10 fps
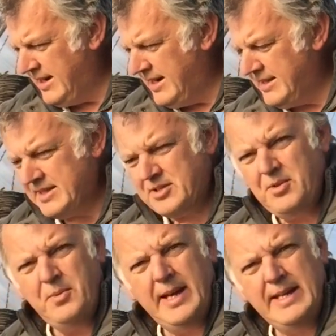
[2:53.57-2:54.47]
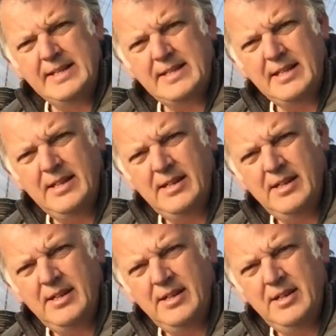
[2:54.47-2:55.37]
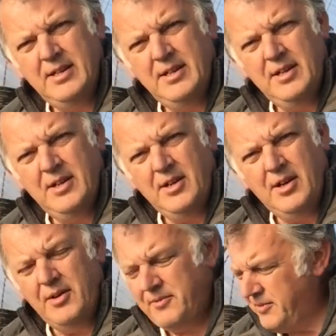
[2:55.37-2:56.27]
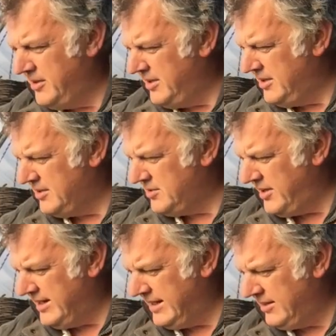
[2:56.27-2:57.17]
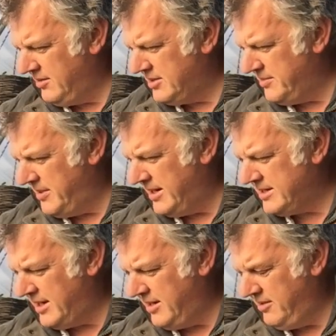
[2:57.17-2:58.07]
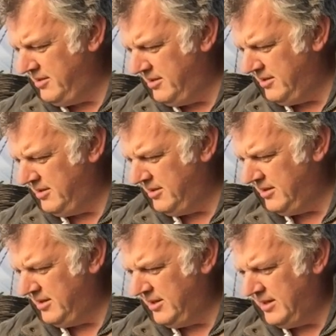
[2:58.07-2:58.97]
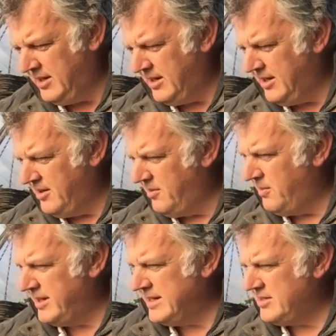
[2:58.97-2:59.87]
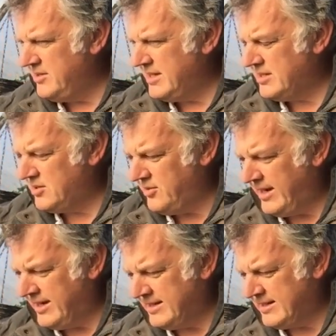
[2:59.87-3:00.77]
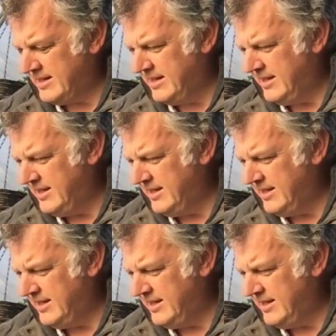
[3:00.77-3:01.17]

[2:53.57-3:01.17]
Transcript: and there's two ways of training your tomato. One is using strings,